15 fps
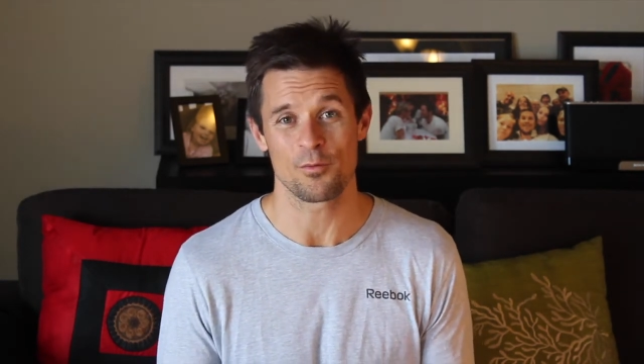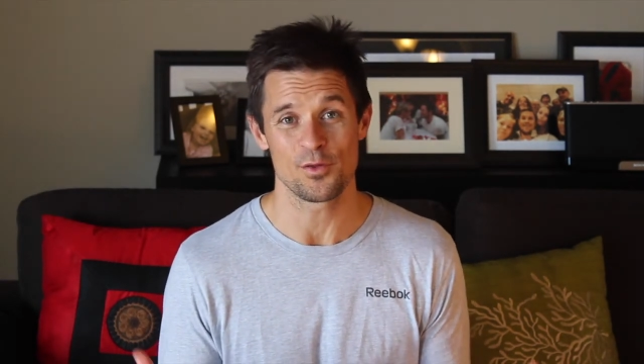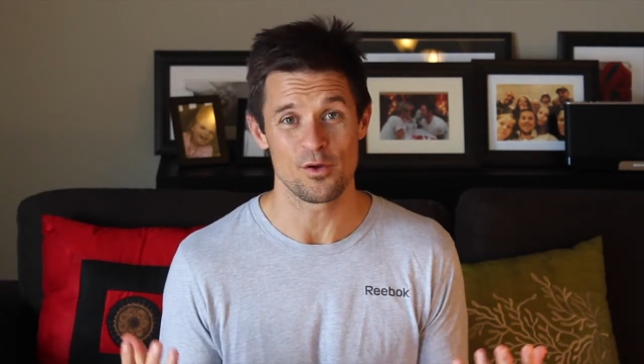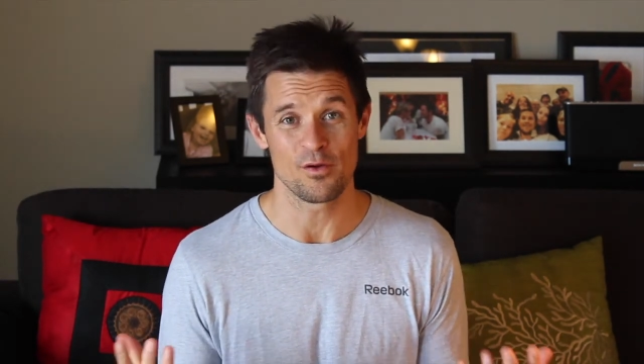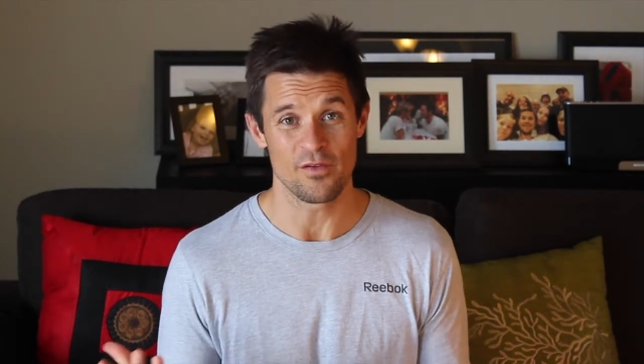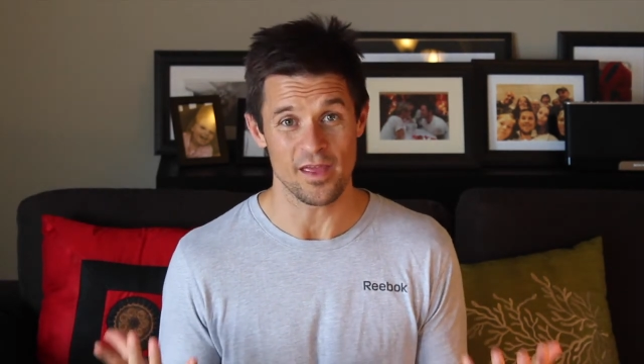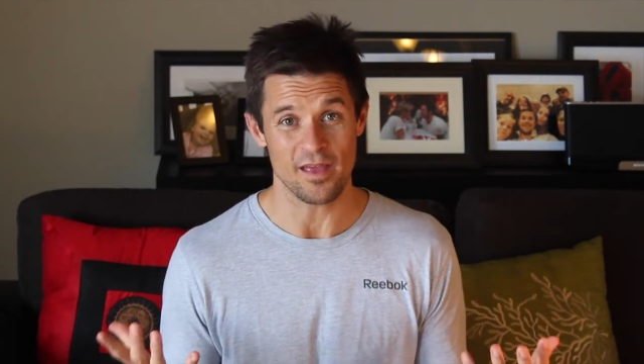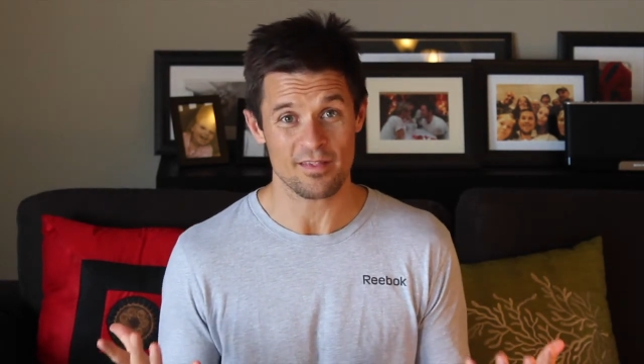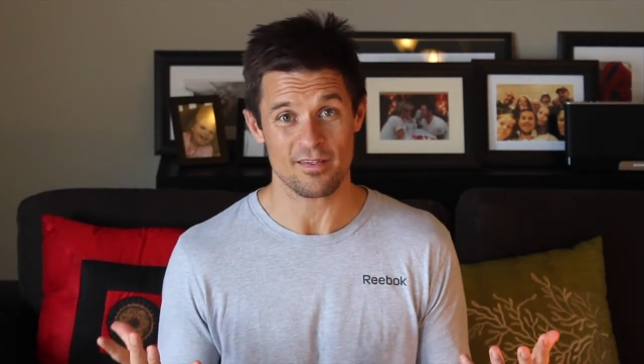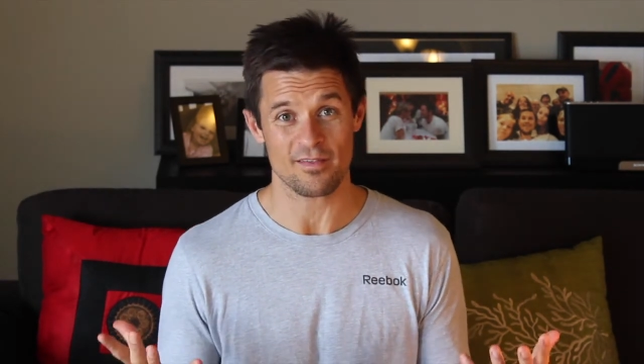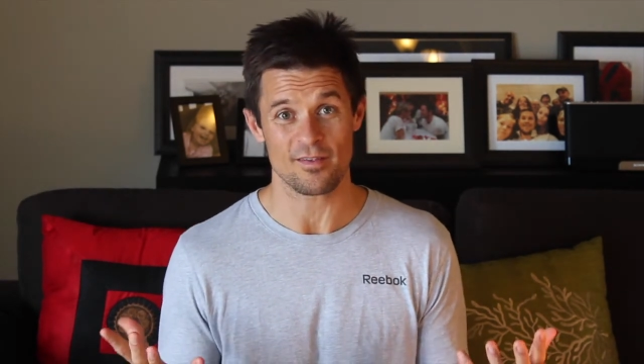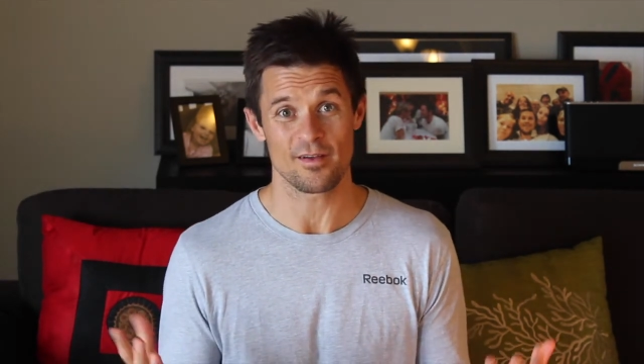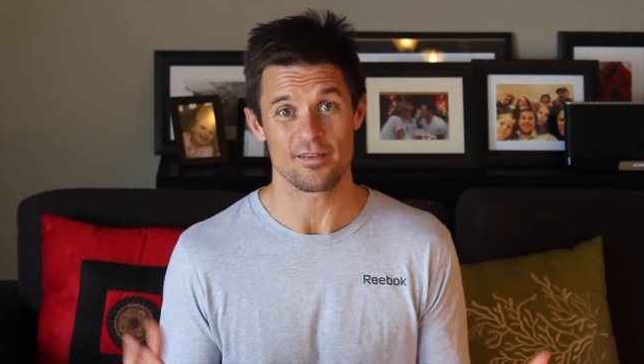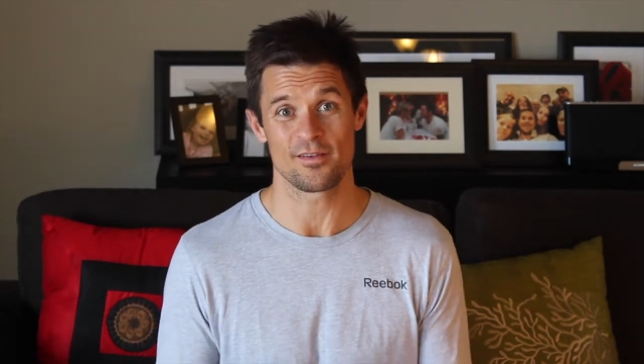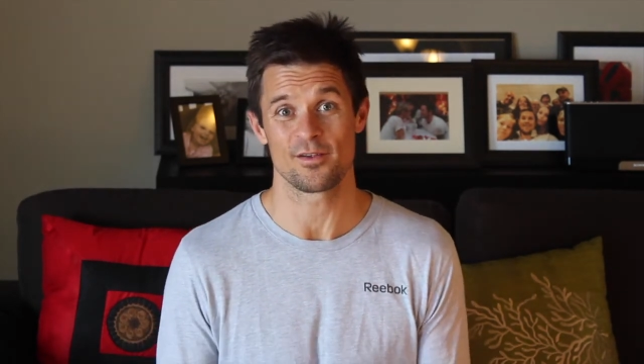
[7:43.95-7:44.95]
when you have
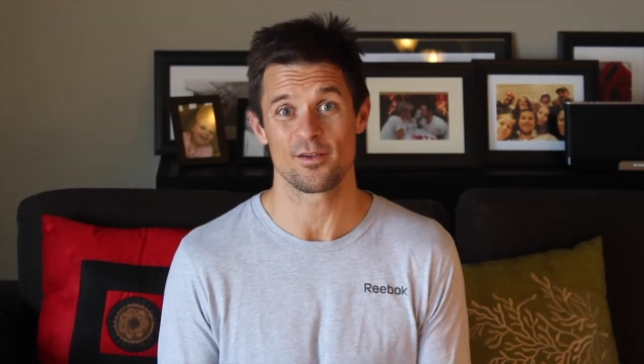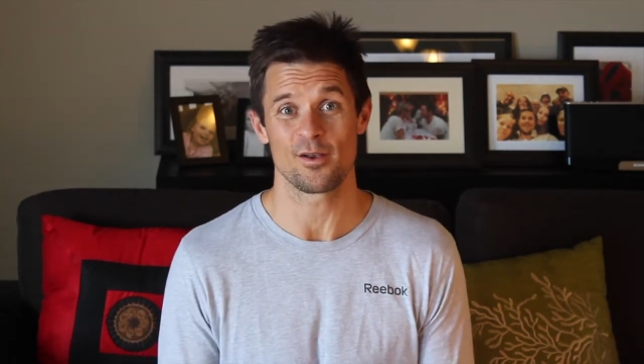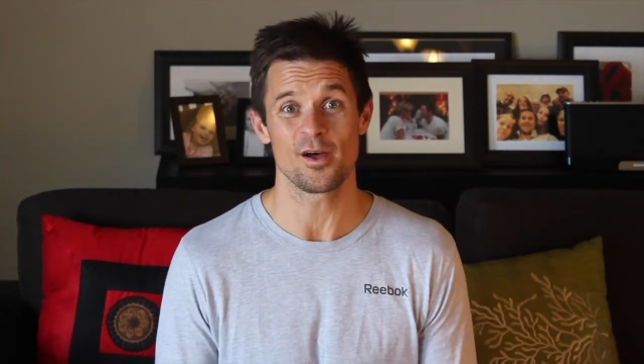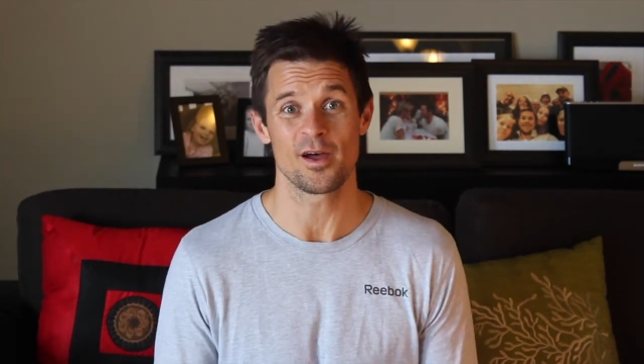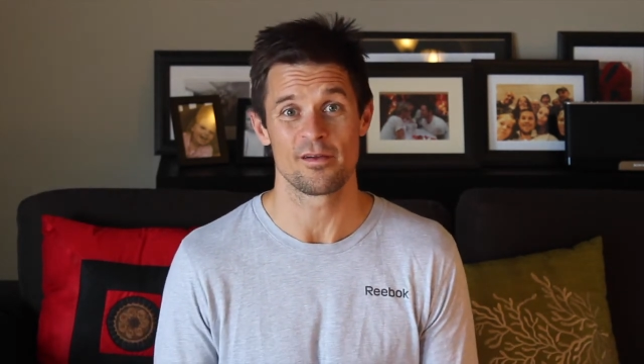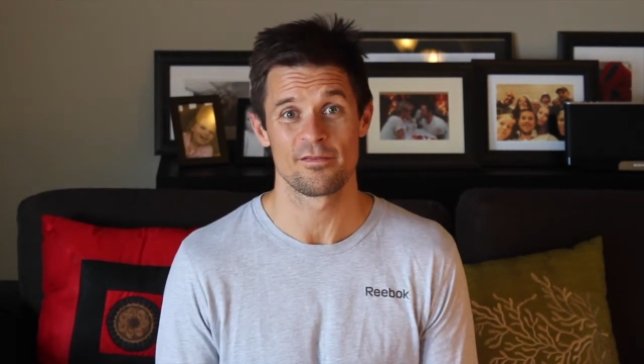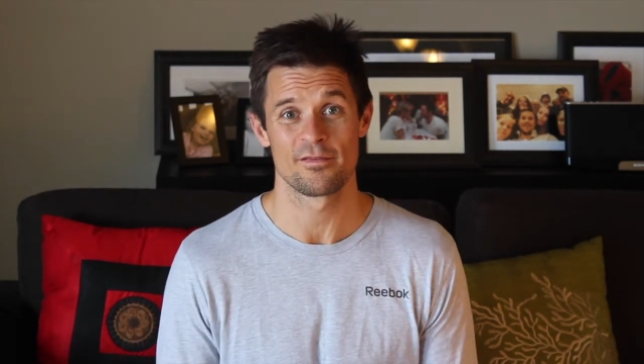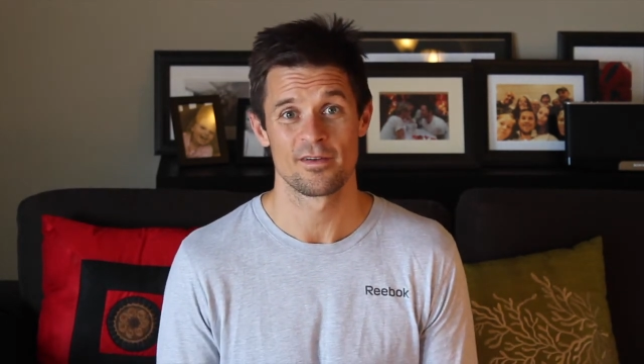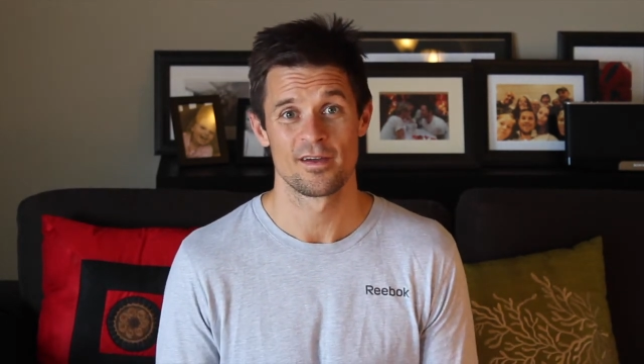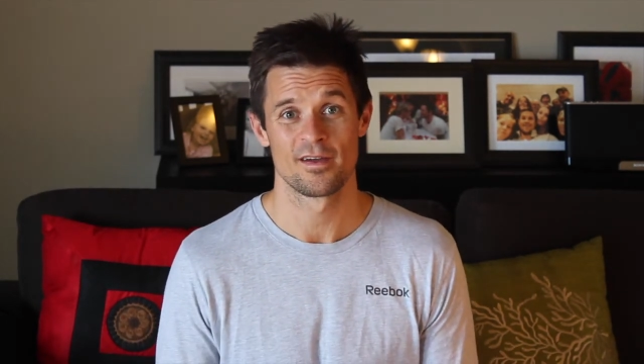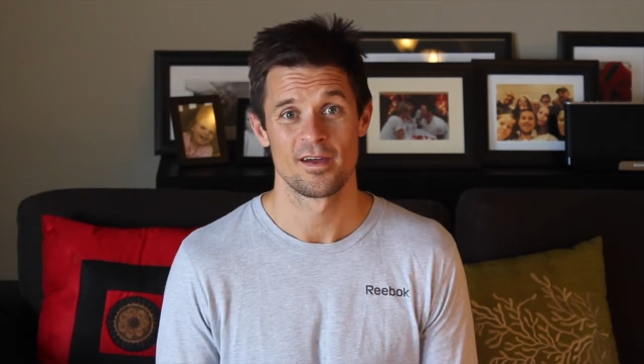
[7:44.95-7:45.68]
exercise in your life.